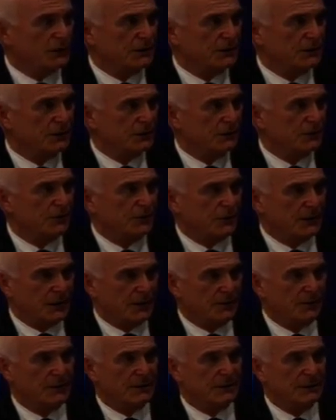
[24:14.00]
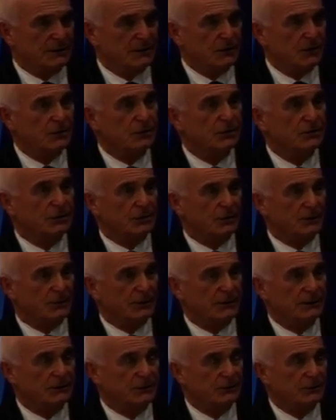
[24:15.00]
is good for them in the longer term.
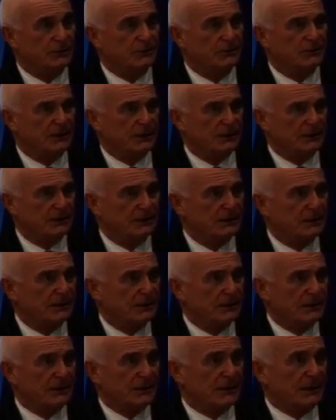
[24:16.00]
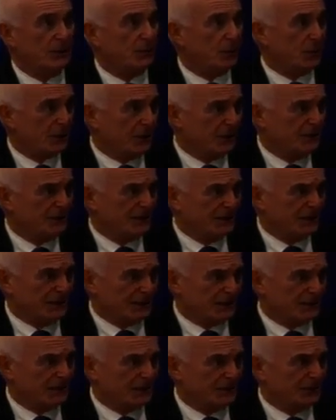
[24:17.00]
And you will find, among other
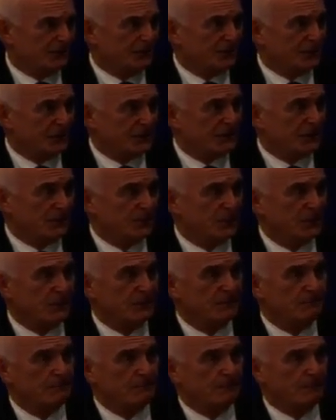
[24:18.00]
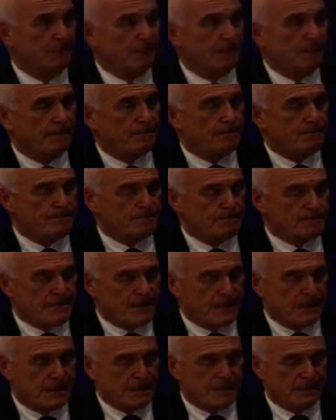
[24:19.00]
things, that, for example,
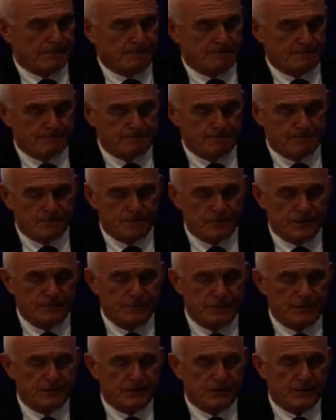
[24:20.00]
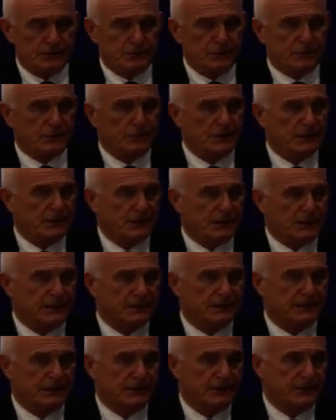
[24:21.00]
when we try to
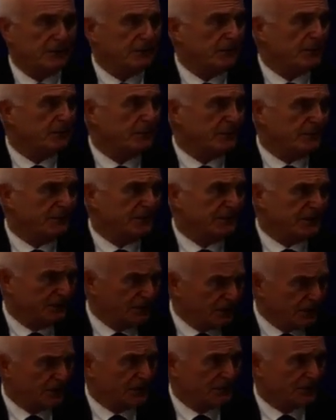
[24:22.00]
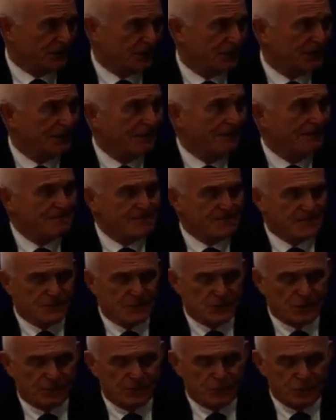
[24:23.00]
organize our development work,
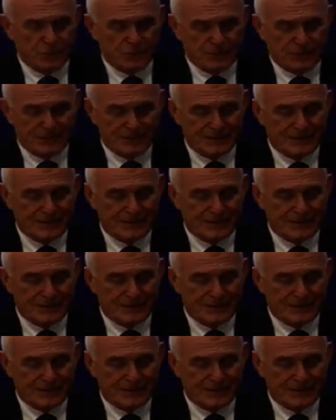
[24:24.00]
we often do it in